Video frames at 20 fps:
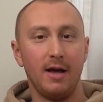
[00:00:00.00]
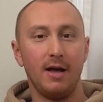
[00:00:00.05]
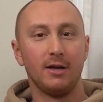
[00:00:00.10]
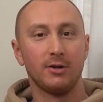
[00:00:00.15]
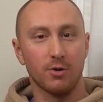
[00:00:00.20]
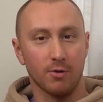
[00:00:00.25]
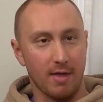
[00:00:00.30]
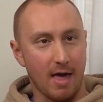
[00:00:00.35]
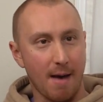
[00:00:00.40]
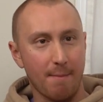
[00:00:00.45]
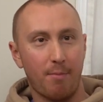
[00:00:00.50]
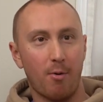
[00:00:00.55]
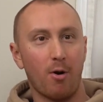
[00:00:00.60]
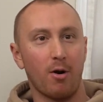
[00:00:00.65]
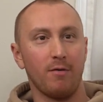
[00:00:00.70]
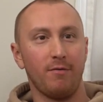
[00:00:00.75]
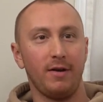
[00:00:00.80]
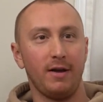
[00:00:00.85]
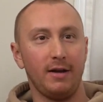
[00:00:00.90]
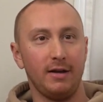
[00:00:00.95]
So that part
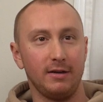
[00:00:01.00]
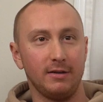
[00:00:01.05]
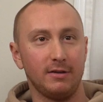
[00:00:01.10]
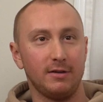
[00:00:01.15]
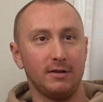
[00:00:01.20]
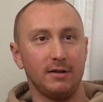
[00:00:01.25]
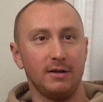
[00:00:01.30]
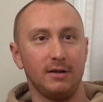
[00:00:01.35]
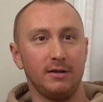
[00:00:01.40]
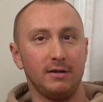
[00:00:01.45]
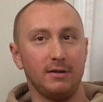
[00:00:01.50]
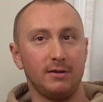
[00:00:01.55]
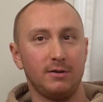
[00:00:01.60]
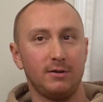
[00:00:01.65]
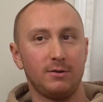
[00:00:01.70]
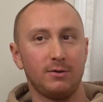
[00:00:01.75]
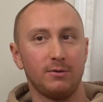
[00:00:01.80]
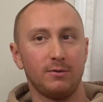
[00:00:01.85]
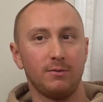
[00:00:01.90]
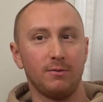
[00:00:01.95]
of it
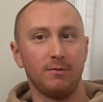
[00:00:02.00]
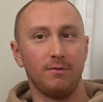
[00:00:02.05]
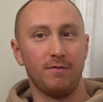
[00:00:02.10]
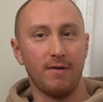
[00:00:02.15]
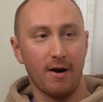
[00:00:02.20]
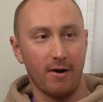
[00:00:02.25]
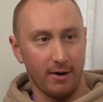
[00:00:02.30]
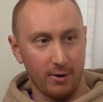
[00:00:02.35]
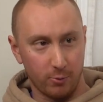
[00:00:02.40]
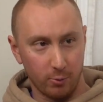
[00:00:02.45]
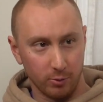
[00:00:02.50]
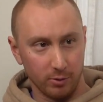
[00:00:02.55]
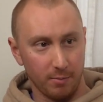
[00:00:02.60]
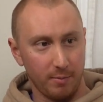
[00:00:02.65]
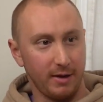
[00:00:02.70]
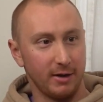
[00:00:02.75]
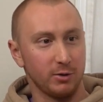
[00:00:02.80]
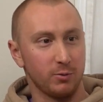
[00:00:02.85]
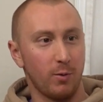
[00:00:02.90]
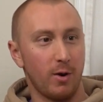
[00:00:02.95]
is very cool to
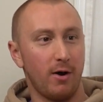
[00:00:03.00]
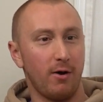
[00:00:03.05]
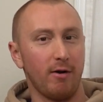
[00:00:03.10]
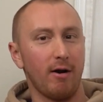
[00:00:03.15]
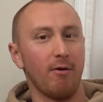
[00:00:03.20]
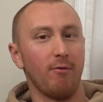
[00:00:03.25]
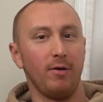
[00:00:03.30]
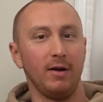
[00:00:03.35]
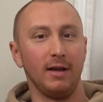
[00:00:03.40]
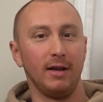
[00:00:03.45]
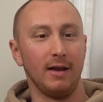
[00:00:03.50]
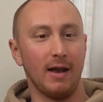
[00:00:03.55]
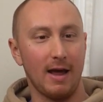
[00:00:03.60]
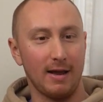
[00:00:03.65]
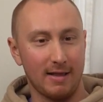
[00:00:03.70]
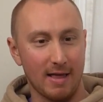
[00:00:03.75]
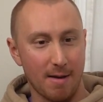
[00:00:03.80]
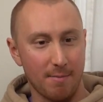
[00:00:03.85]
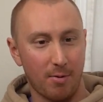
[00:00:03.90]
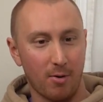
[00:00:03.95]
me as well. And I really like
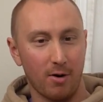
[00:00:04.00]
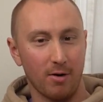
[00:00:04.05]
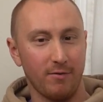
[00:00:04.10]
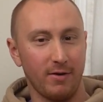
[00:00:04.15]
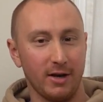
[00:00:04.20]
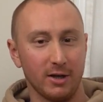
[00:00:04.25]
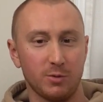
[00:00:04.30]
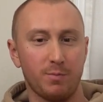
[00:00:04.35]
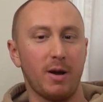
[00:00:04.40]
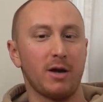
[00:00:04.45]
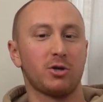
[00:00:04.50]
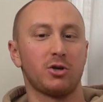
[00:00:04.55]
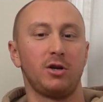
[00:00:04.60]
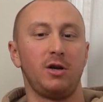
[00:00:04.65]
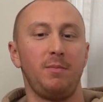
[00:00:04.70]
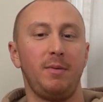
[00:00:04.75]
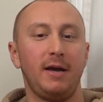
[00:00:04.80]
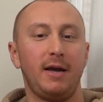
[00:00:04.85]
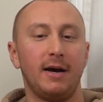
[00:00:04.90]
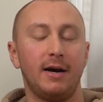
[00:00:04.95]
that part of it, especially
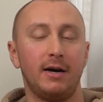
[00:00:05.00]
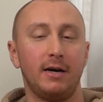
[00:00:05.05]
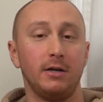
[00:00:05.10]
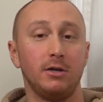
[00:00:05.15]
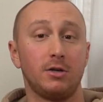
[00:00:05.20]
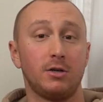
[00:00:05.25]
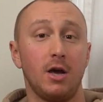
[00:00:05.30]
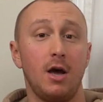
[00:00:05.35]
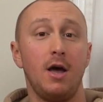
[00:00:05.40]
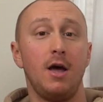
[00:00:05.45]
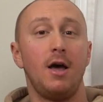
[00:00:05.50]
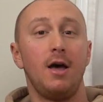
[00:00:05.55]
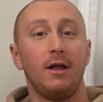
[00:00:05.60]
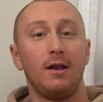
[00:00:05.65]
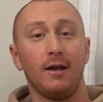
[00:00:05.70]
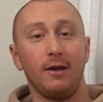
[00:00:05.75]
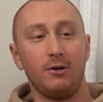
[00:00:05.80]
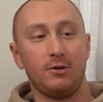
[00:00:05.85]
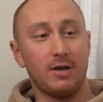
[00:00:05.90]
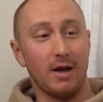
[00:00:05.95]
because,
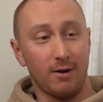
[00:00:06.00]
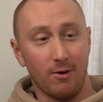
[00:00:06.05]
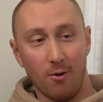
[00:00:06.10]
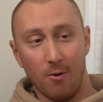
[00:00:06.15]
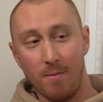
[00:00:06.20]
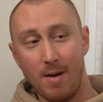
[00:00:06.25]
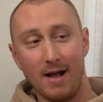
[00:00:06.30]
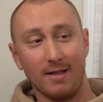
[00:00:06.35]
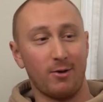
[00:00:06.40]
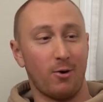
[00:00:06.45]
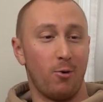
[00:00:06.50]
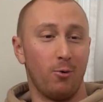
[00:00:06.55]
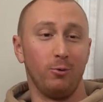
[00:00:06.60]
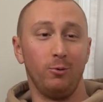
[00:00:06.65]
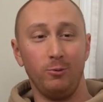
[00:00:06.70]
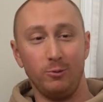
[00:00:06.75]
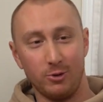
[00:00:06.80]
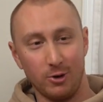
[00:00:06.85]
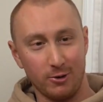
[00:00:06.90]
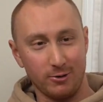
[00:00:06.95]
like you said, going back to the whole
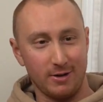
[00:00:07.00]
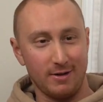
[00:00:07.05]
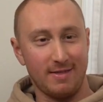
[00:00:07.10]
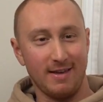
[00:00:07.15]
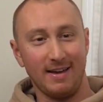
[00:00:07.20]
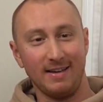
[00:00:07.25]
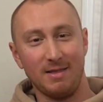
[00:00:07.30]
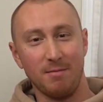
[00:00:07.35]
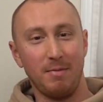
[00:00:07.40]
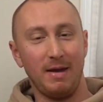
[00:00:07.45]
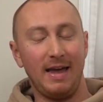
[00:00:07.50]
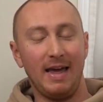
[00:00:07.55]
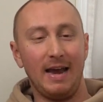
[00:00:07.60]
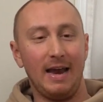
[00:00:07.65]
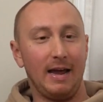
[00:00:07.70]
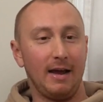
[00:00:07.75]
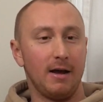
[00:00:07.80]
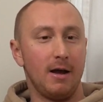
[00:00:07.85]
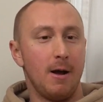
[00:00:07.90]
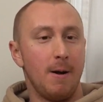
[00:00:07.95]
New Jersey thing at the
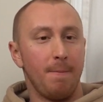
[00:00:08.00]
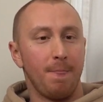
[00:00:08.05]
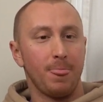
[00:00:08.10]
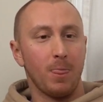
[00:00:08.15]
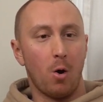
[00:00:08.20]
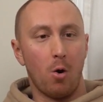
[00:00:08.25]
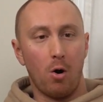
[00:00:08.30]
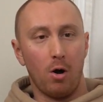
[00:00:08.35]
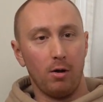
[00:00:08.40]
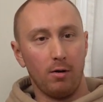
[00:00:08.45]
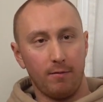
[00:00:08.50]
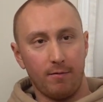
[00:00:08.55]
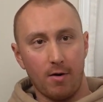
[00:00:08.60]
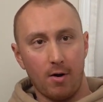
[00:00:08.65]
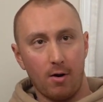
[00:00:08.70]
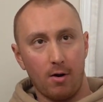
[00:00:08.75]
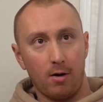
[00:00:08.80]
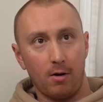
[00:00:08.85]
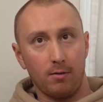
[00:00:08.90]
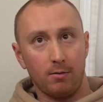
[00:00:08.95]
beginning, all of
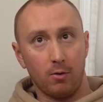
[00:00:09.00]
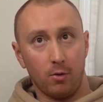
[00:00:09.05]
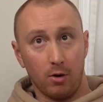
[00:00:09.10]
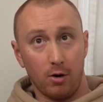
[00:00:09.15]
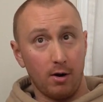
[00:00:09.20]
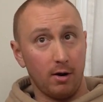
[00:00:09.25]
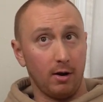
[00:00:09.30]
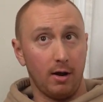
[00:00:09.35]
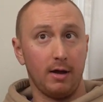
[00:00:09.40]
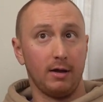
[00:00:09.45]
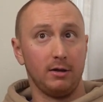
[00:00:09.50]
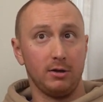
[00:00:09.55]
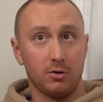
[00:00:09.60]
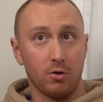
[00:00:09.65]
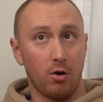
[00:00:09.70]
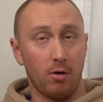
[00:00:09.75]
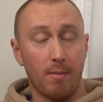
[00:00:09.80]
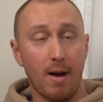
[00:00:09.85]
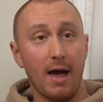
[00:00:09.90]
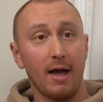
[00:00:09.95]
or at least
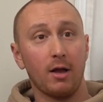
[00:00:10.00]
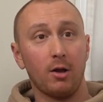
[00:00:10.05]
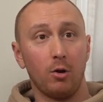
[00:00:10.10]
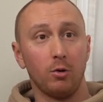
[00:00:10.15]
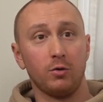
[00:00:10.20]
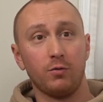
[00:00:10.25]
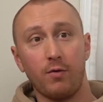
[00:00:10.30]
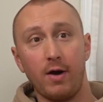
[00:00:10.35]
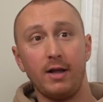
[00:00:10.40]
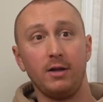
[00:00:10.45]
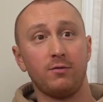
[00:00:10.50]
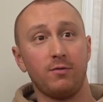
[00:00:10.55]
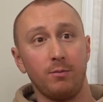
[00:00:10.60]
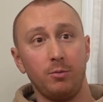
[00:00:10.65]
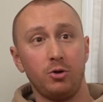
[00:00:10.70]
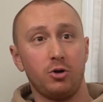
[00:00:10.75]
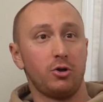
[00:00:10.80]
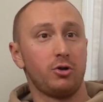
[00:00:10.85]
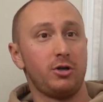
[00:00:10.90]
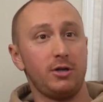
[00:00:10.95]
all of my close friends from
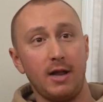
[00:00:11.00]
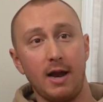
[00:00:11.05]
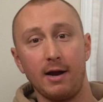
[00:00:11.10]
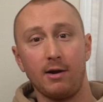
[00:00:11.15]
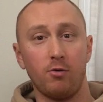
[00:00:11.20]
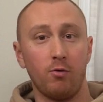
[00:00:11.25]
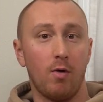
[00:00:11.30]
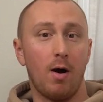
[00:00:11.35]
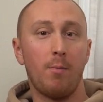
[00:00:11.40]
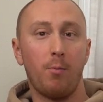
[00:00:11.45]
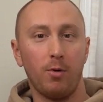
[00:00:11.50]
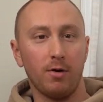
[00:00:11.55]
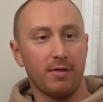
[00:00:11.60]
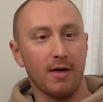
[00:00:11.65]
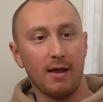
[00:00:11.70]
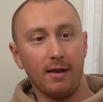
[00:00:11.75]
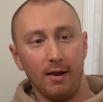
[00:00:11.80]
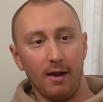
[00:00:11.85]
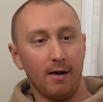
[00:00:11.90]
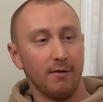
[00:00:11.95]
New Jersey that I grew up with, I
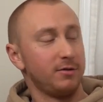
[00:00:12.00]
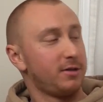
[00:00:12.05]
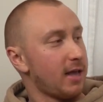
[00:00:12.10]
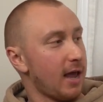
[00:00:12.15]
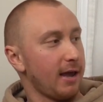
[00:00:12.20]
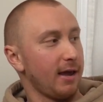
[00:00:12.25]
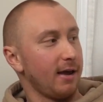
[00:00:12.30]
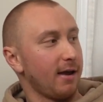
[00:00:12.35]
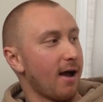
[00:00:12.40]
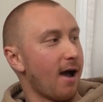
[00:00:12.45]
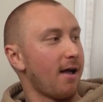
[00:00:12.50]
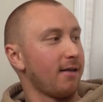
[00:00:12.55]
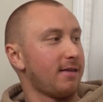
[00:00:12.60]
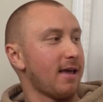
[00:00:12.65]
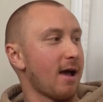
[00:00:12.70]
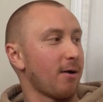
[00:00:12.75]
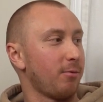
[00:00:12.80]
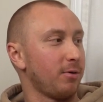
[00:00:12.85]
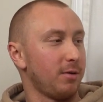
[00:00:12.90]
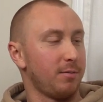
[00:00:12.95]
love staying in
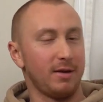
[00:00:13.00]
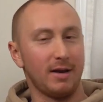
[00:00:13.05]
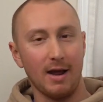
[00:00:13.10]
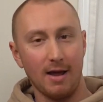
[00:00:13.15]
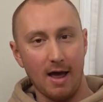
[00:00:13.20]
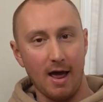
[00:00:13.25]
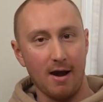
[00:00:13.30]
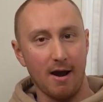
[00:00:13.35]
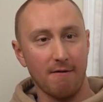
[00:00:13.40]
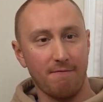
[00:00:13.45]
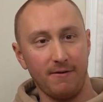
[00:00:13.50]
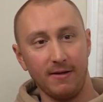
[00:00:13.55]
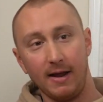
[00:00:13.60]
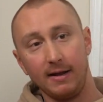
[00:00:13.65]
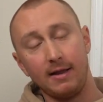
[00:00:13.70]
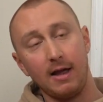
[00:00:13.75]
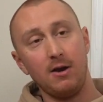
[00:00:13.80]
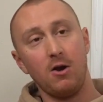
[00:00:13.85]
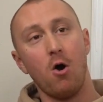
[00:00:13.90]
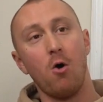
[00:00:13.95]
contact with them. And I feel like
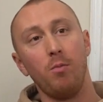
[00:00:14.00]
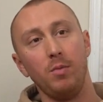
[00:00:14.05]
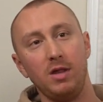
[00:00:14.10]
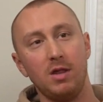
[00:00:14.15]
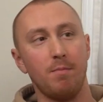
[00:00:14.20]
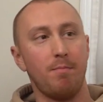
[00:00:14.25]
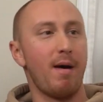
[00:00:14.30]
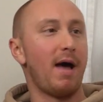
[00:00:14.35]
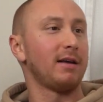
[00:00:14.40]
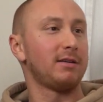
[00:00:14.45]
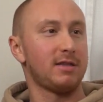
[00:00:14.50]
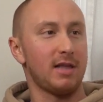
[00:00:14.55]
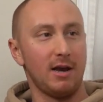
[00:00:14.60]
they know me the best.